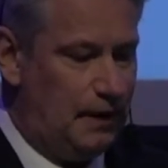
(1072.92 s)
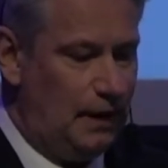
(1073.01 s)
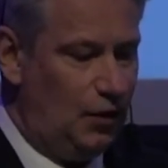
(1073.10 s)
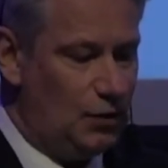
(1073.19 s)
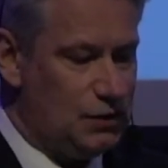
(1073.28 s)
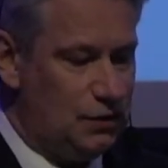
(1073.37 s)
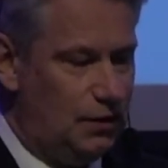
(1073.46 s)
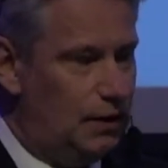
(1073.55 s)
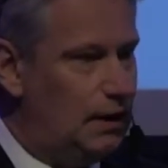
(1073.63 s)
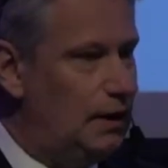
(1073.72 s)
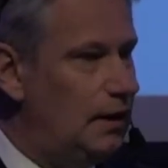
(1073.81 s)

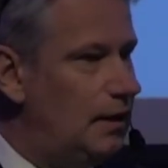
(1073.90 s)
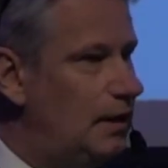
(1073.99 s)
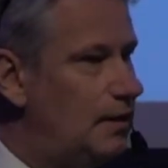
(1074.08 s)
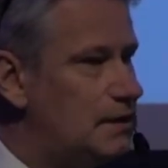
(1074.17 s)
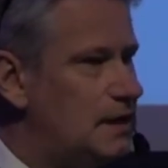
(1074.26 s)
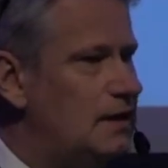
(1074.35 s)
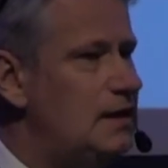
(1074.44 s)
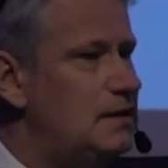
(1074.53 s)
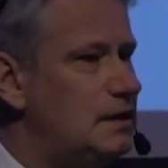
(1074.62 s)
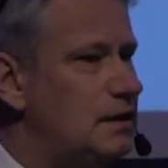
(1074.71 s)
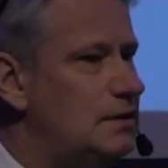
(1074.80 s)
Also
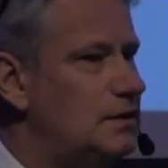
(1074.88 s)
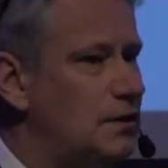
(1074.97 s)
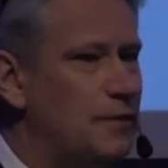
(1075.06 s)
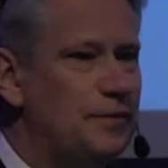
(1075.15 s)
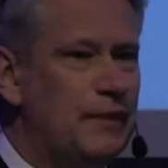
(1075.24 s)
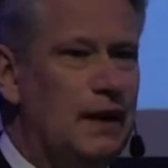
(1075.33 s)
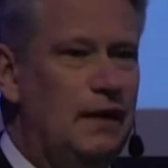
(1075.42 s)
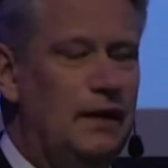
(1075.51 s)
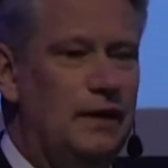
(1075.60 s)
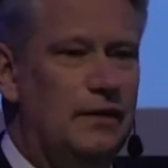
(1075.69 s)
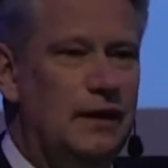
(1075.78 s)
statistics,
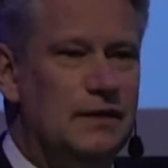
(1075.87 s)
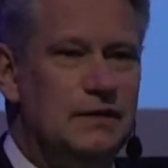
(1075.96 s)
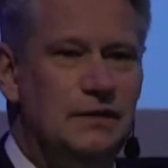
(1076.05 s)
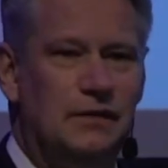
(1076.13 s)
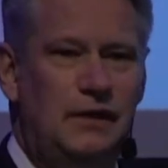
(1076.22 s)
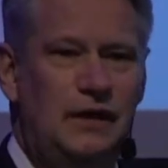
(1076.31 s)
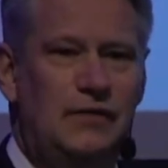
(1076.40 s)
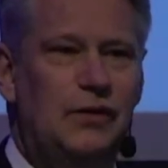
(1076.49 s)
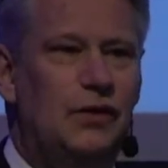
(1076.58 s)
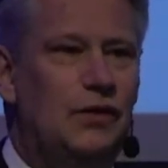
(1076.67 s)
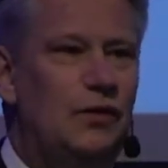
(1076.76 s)
that
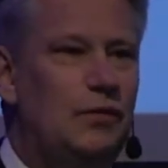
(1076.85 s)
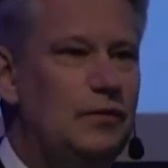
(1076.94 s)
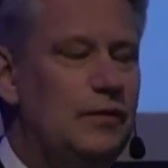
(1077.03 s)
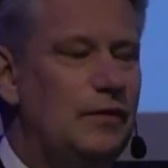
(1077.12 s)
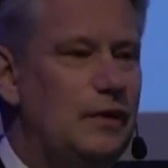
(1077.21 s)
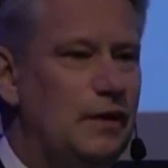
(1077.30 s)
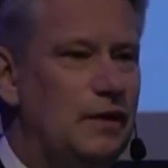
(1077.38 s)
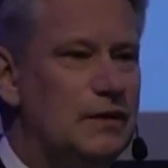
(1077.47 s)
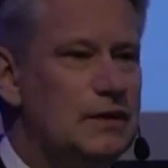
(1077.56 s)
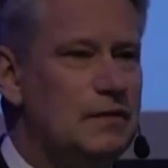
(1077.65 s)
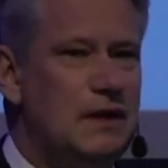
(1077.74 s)
even though
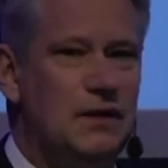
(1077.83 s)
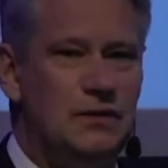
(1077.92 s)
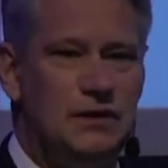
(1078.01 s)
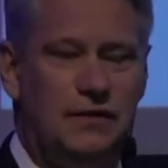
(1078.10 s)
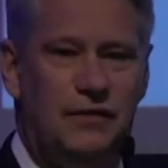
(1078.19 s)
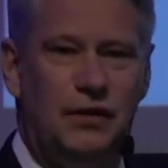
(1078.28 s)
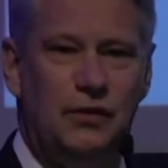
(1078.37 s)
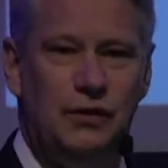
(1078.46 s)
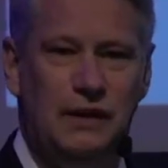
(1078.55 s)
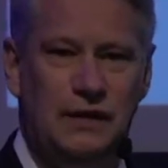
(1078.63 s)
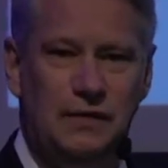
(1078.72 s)
some countries have very
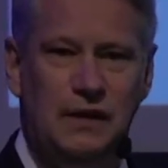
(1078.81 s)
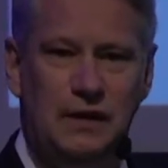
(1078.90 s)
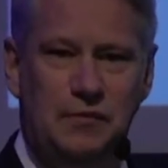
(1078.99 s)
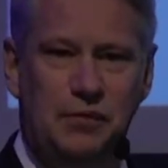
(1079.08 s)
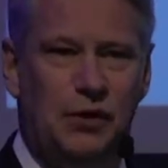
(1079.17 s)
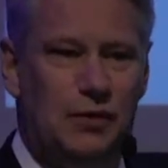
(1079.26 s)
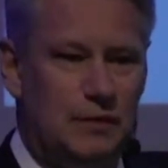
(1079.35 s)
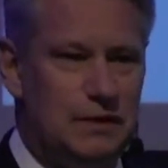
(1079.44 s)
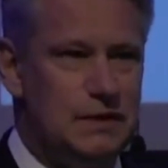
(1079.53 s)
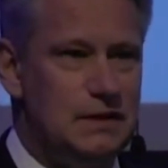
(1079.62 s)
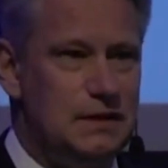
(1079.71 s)
good e-procurement
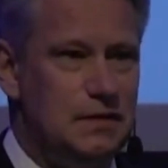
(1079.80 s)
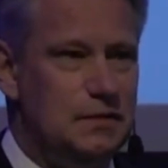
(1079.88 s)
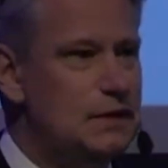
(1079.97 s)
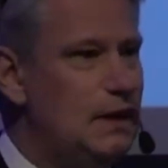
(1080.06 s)
systems,